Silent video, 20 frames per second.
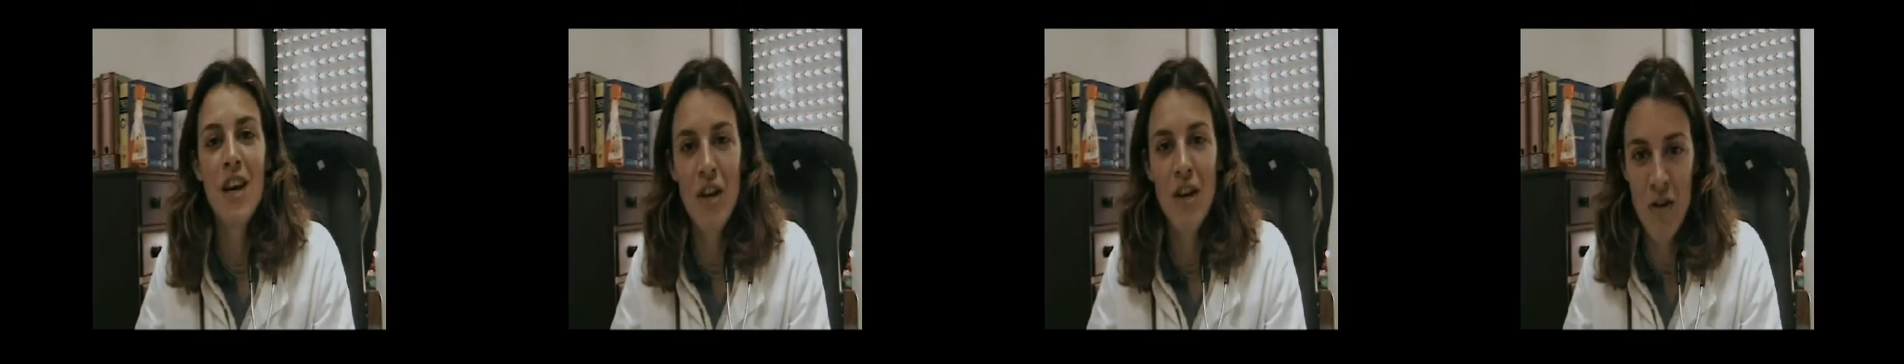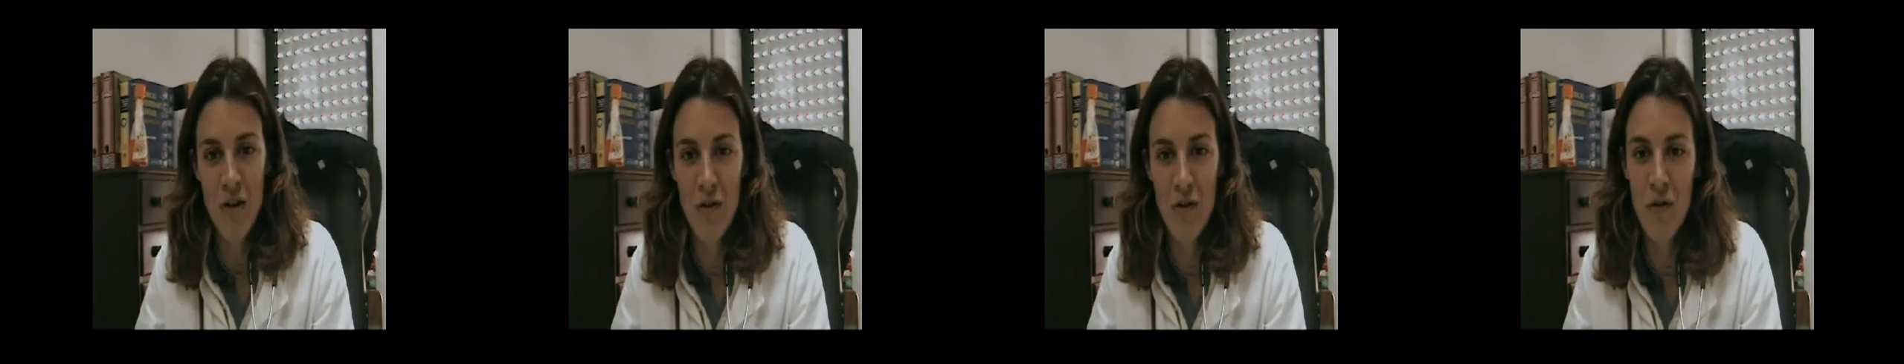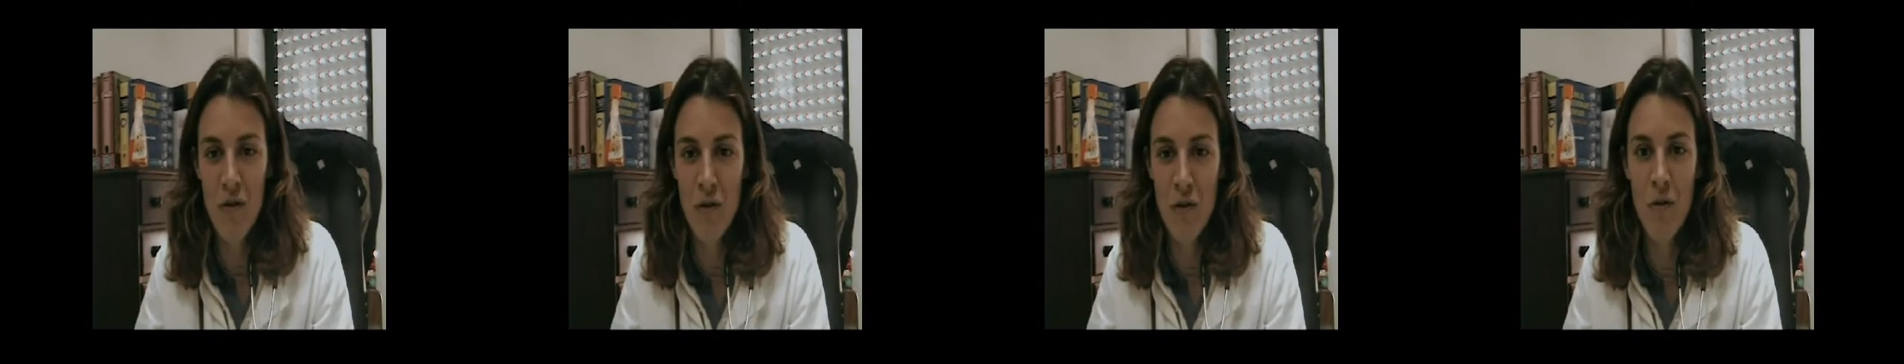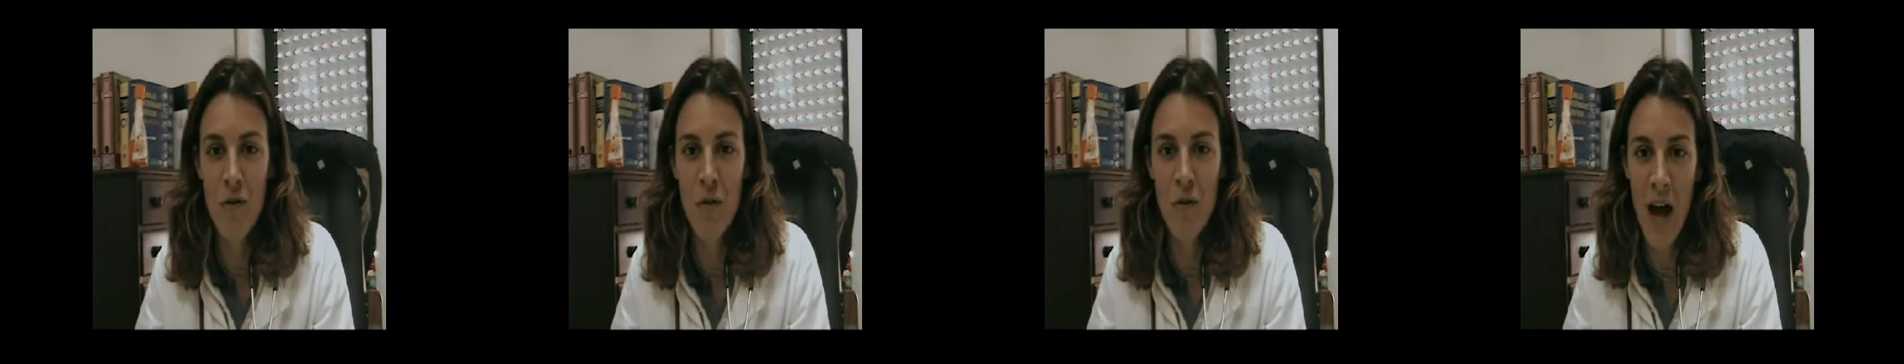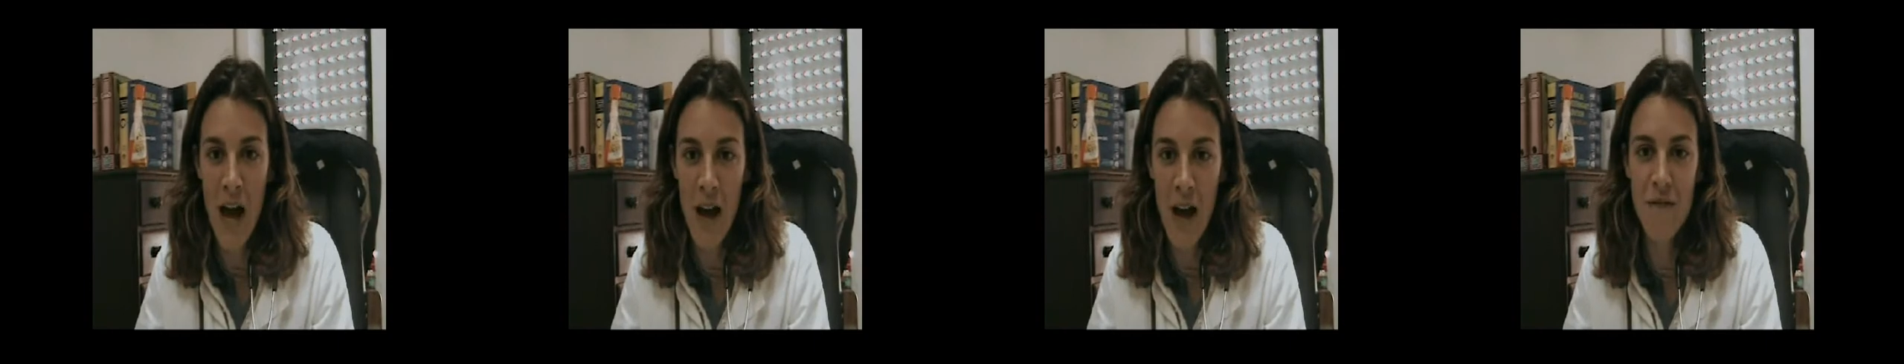
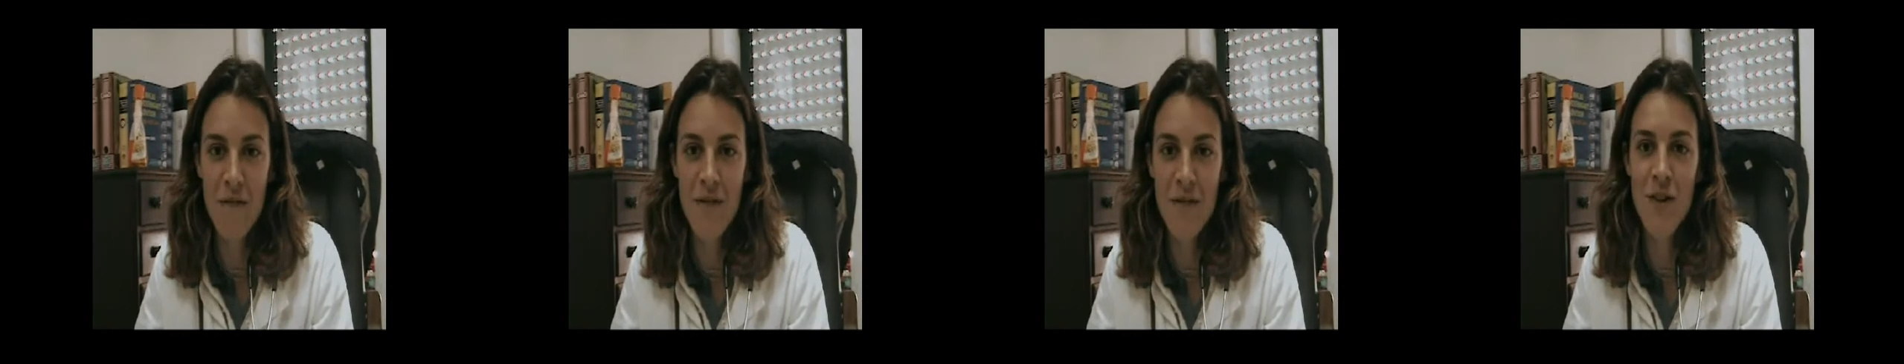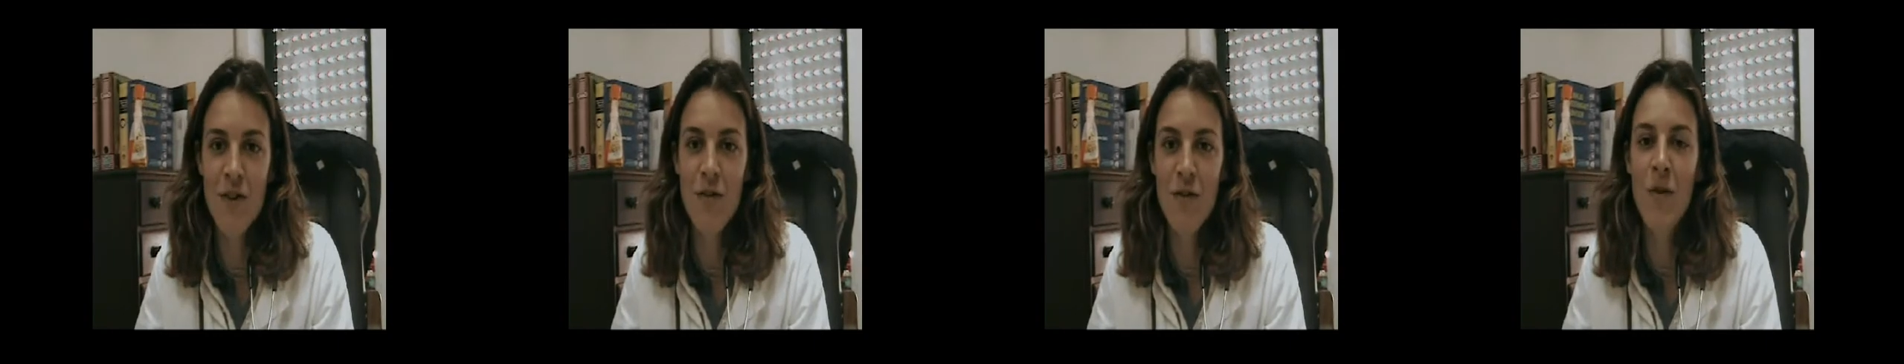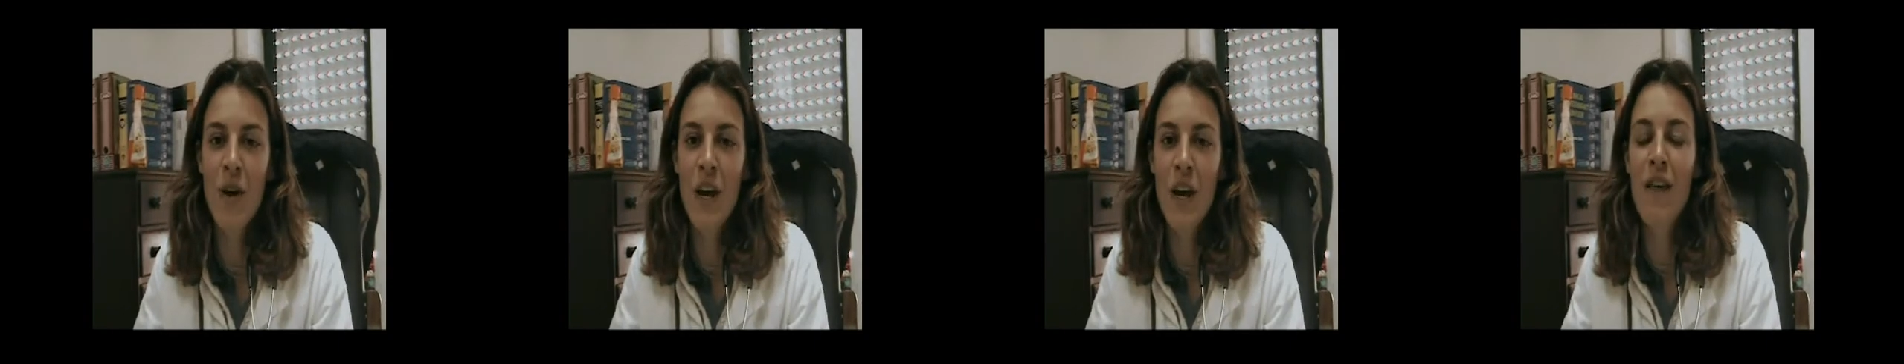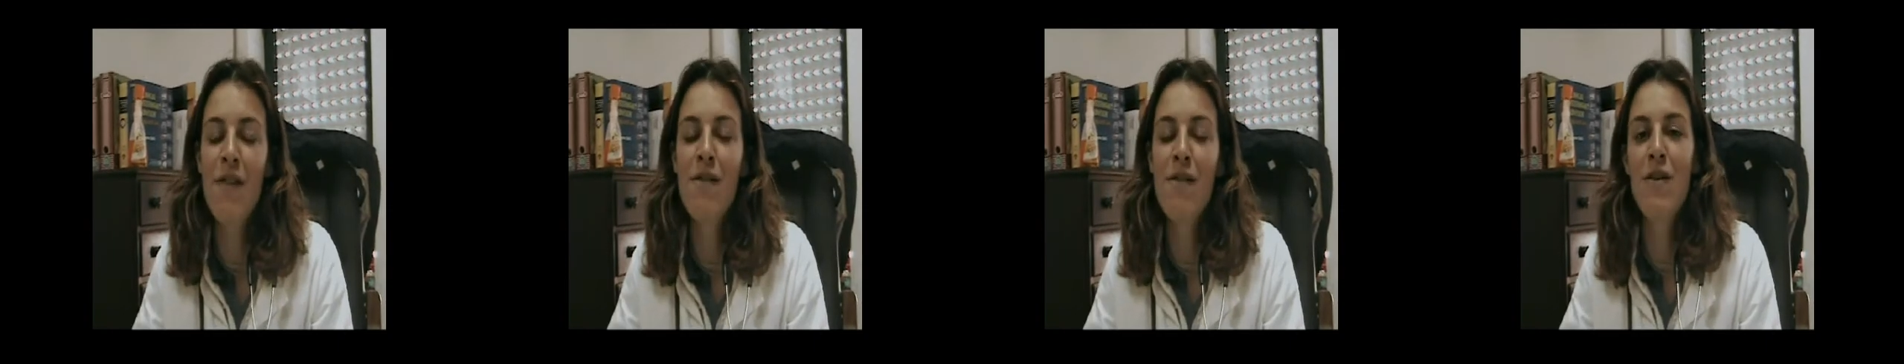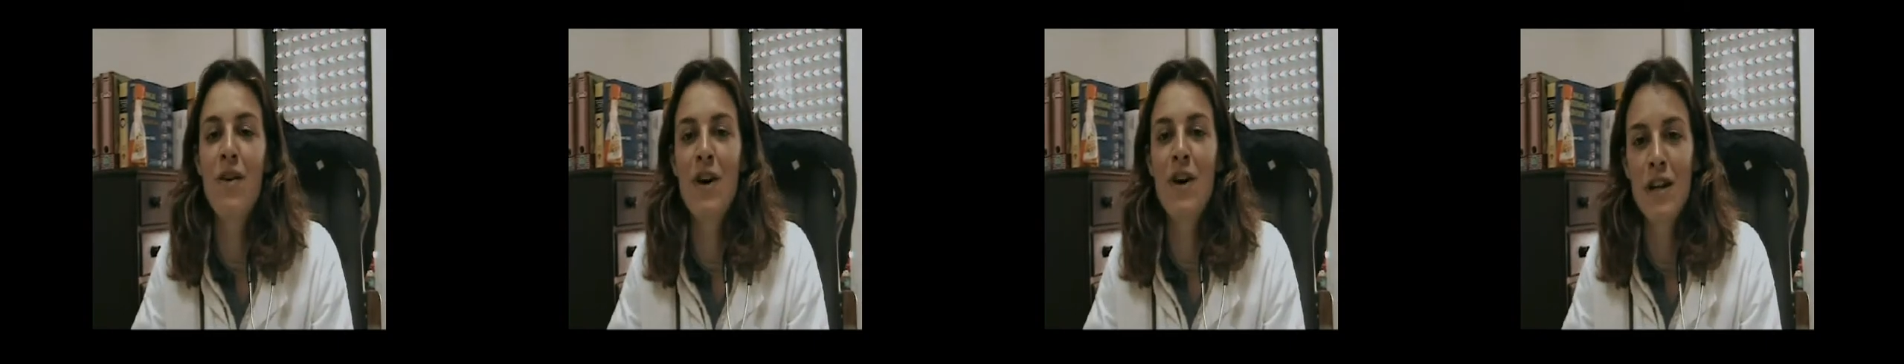you have to
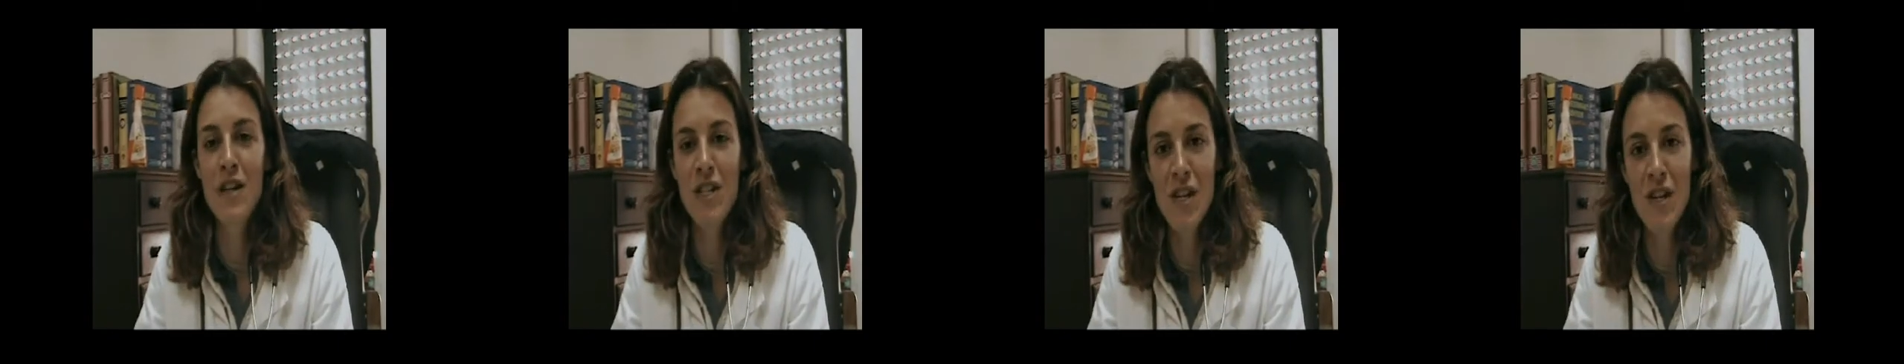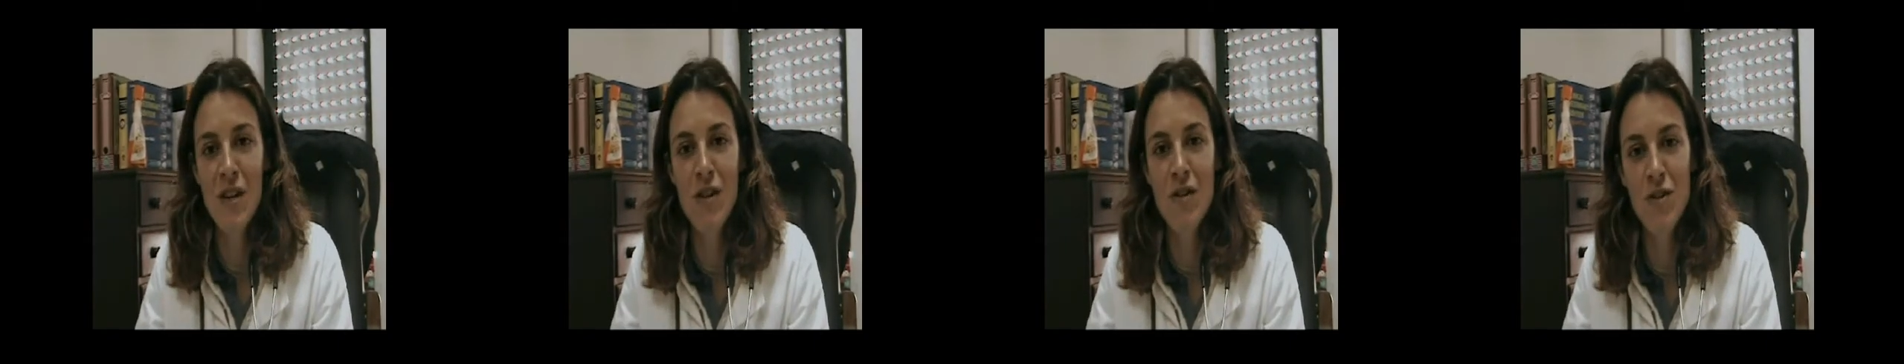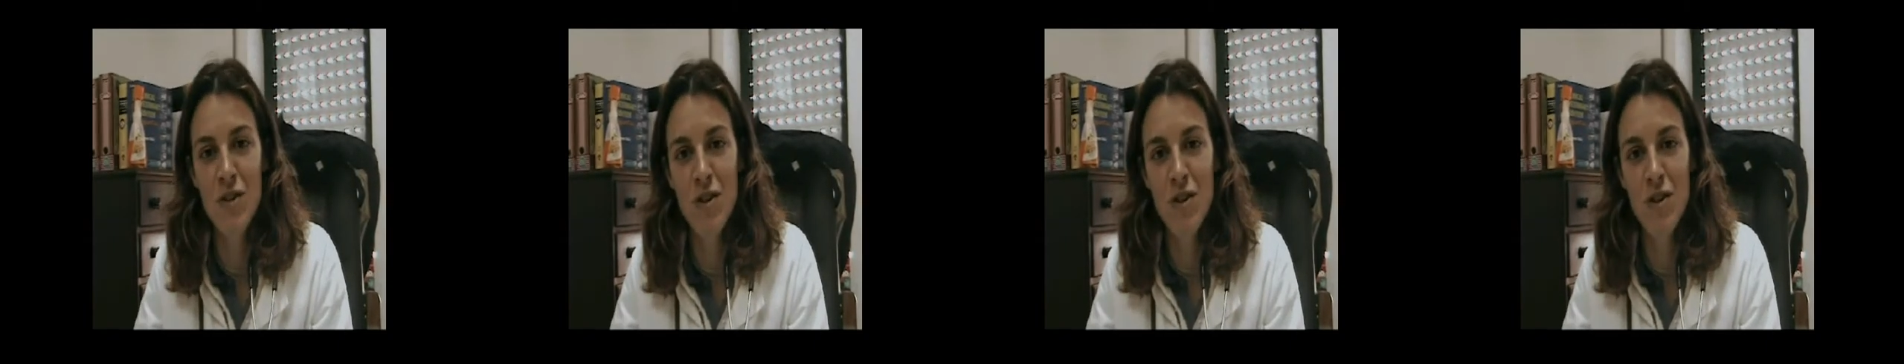either continue